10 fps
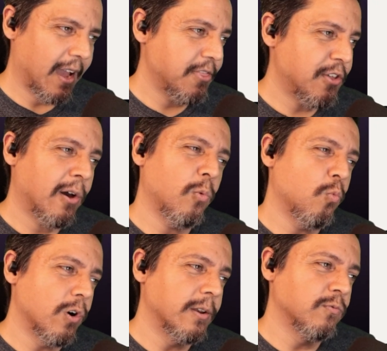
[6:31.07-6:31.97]
I thought
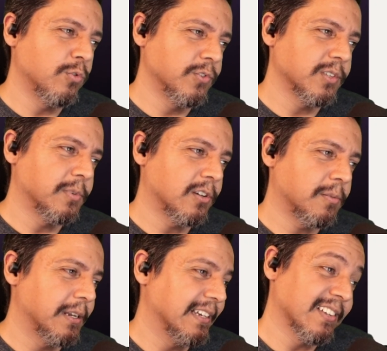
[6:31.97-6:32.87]
one rules them
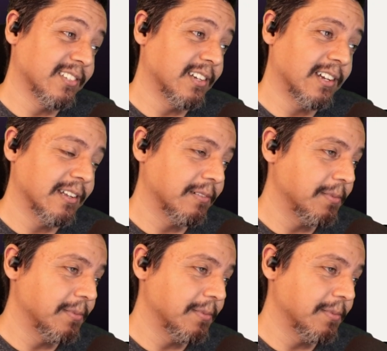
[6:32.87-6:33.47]
all, but I guess not.